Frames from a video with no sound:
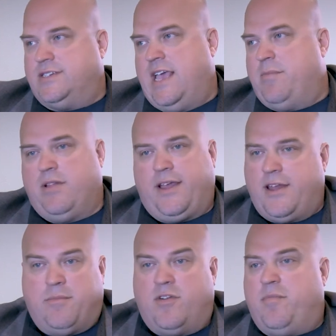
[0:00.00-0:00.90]
example, like
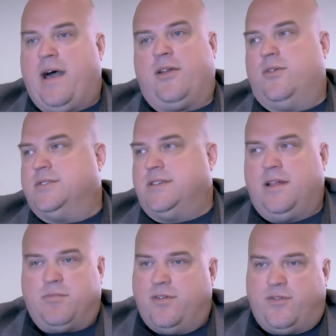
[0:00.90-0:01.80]
number of potholes and
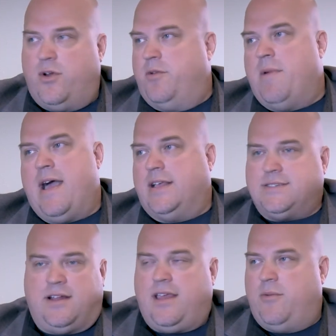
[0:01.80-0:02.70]
number yeah. of road miles
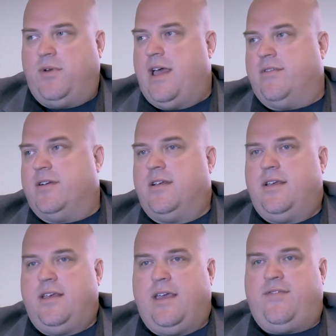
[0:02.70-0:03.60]
and, and whatever,
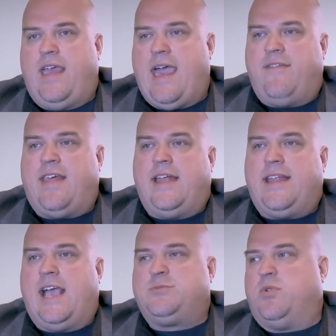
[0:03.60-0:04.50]
if they have that
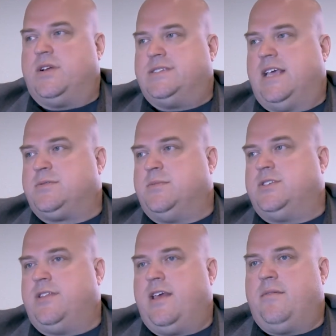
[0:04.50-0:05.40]
dashboard accessible
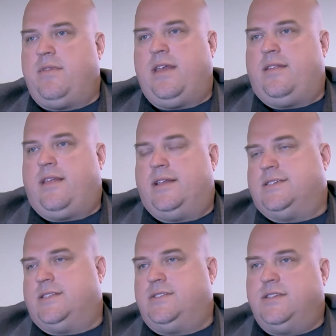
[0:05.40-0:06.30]
to them, it, it's
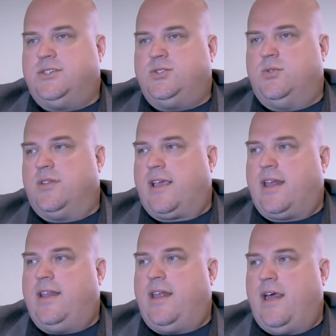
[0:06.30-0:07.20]
a it's a tool that
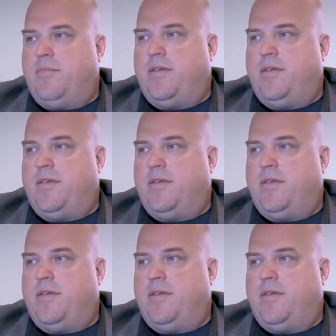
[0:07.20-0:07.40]
can help